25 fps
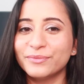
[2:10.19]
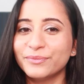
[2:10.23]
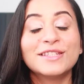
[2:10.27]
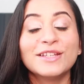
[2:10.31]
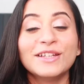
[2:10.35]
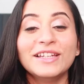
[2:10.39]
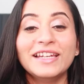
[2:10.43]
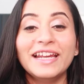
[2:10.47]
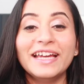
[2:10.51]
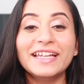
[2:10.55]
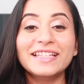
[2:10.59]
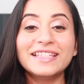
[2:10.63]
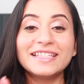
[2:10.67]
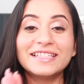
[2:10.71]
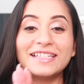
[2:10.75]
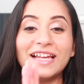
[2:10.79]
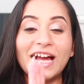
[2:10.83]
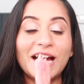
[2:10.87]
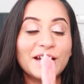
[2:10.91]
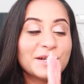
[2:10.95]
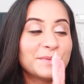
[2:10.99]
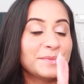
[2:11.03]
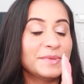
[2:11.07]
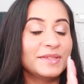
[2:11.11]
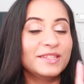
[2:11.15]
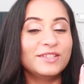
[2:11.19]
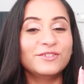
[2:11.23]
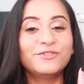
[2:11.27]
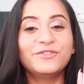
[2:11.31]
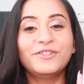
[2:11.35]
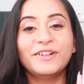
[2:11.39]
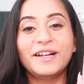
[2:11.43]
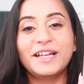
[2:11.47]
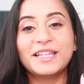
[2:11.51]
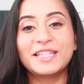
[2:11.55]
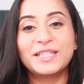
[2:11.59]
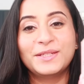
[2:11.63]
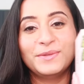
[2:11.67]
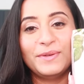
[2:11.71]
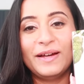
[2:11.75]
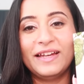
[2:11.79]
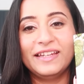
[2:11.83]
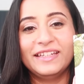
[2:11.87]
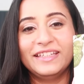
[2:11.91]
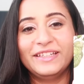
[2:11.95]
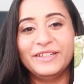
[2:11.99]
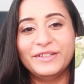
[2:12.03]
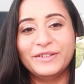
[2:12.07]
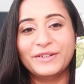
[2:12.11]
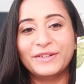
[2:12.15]
So let's start with the first
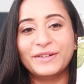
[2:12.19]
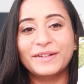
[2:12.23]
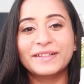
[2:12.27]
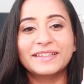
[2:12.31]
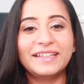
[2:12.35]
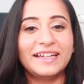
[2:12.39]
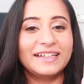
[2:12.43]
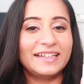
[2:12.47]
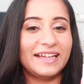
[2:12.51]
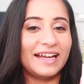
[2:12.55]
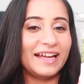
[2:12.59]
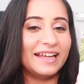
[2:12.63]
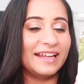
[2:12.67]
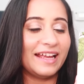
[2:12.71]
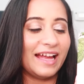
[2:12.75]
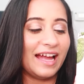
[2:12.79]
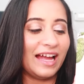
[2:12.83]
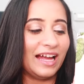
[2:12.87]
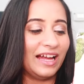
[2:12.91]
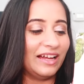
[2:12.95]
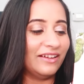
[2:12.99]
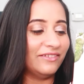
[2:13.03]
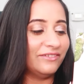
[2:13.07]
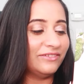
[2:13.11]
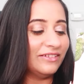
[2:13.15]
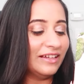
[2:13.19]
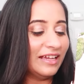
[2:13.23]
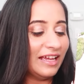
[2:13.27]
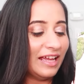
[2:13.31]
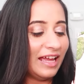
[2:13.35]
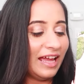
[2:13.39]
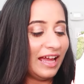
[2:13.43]
one here that I have,